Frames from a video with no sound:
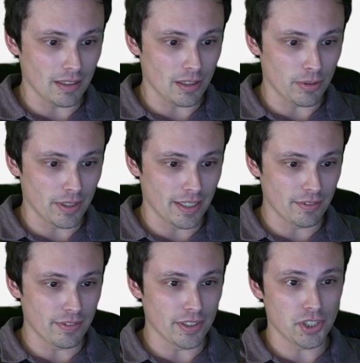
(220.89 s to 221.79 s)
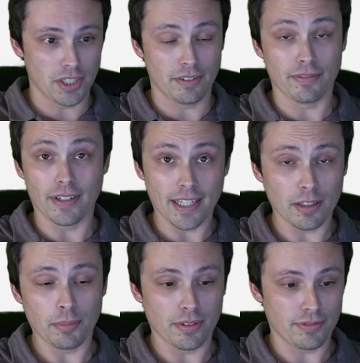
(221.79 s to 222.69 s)
a lower end version
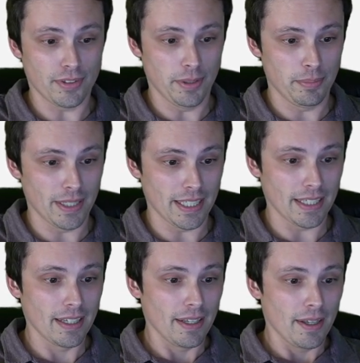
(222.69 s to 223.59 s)
available for a bit,